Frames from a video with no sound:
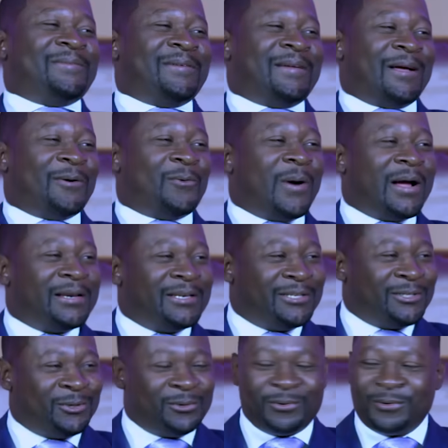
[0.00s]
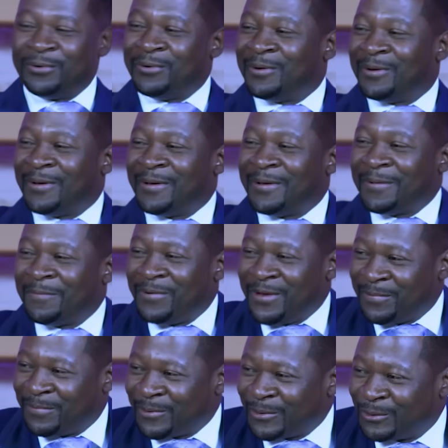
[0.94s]
I want you
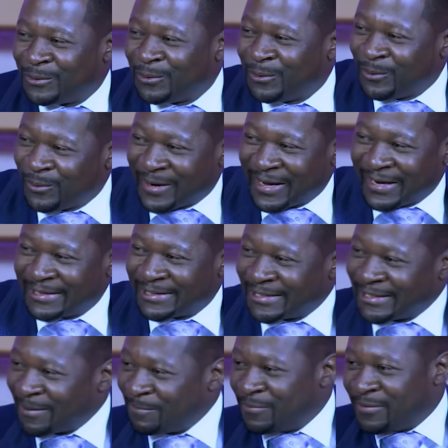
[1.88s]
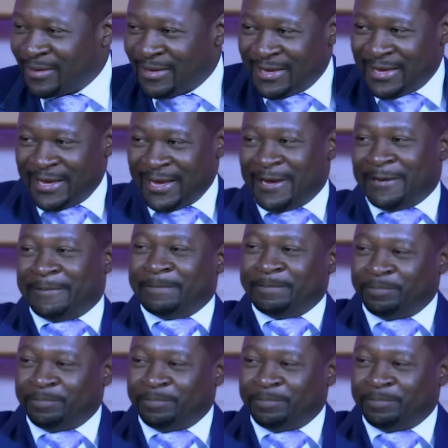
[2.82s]
people to look at something here.